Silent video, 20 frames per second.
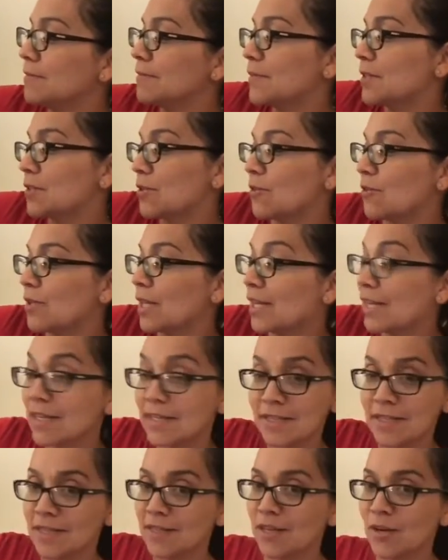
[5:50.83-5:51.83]
So like I
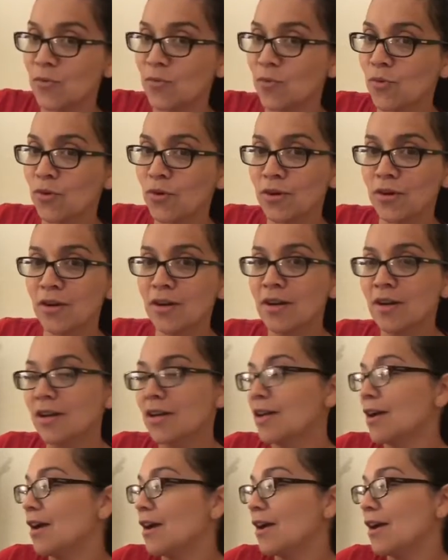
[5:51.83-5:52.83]
said, they were
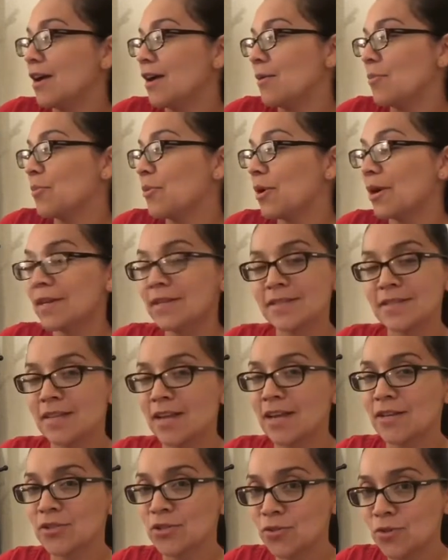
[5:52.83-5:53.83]
uh, priced
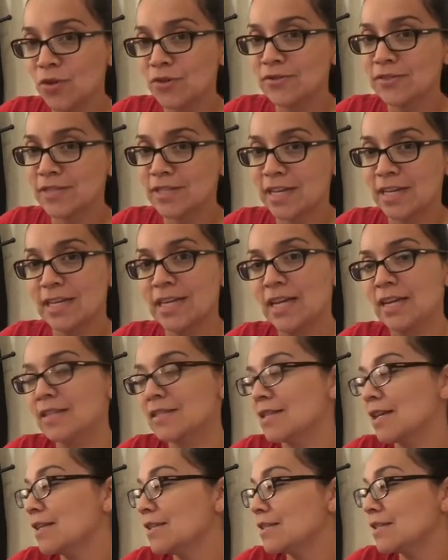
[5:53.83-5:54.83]
at $2.98.
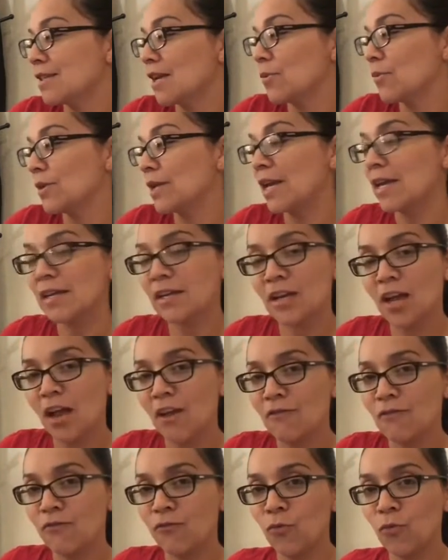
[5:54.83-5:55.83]
I went ahead and got
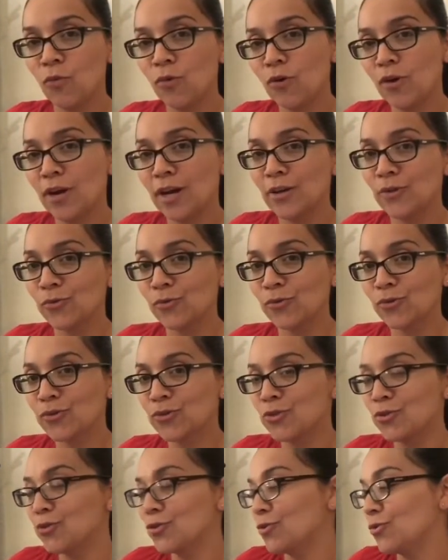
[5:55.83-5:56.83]
four in order
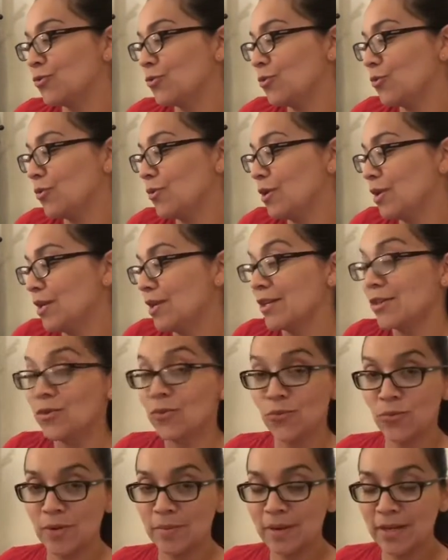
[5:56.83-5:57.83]
to do the
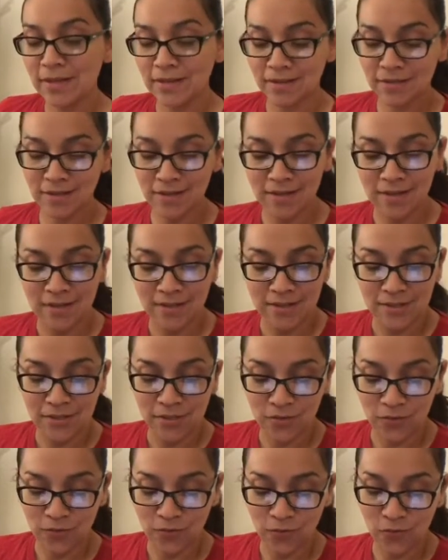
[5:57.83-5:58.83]
rebates.
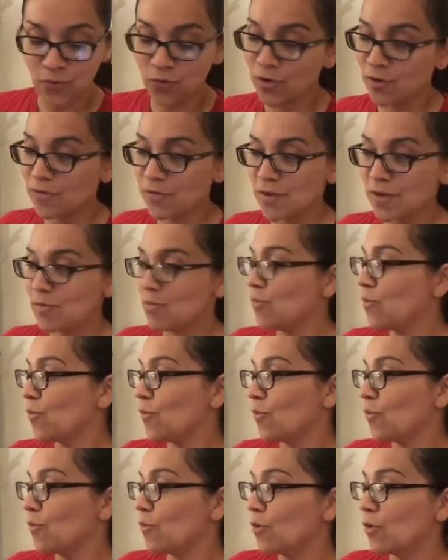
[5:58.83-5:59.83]
So four of them
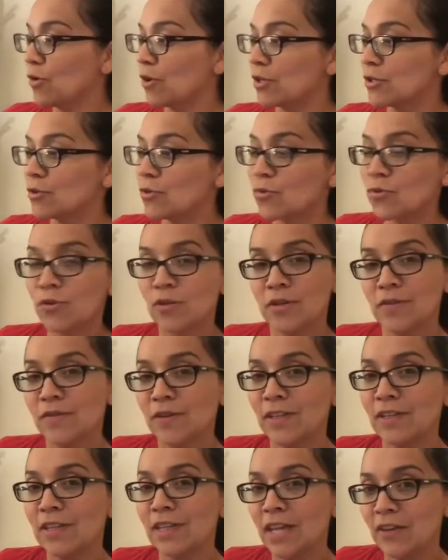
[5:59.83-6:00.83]
were a total of
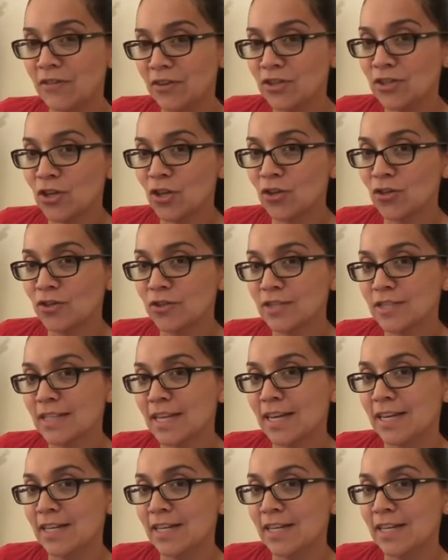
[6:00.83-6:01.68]
$11.92.